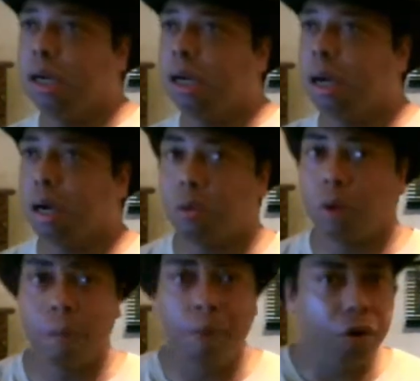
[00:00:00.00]
Uh,
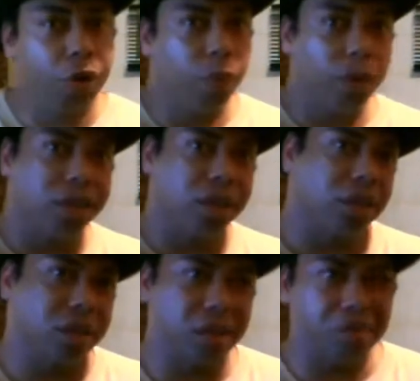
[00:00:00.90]
well, American
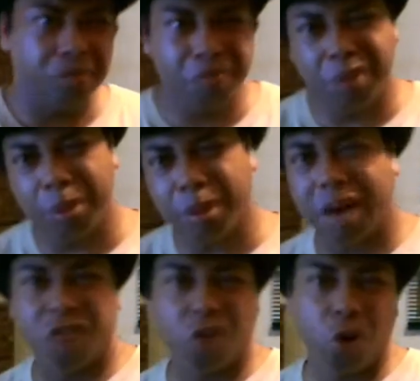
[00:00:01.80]
Western maybe
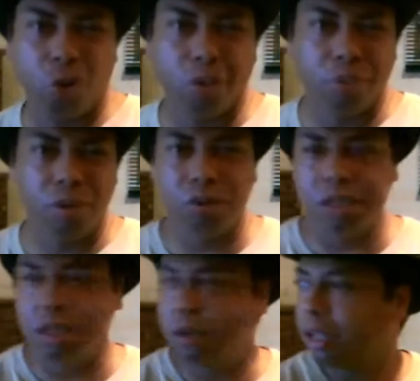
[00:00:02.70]
got a few
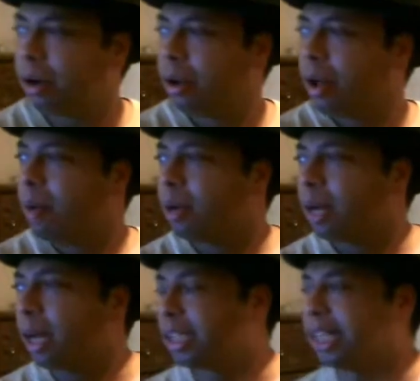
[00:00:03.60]
explosions here or there, but
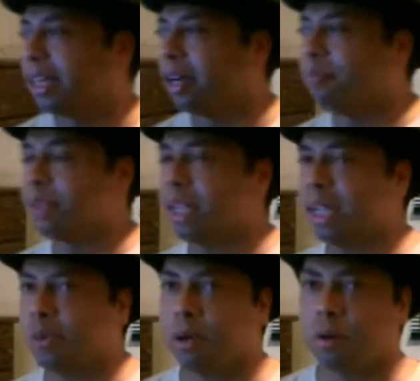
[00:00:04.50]
like I say, um,
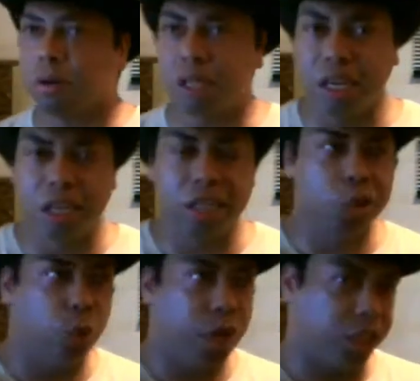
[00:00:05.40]
this real intense
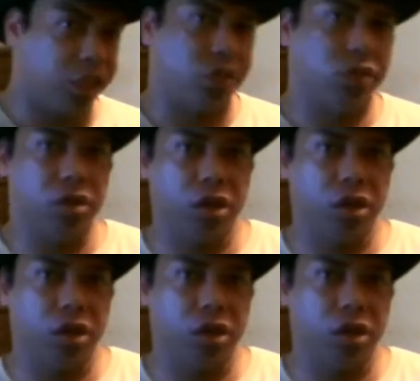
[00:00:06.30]
Western.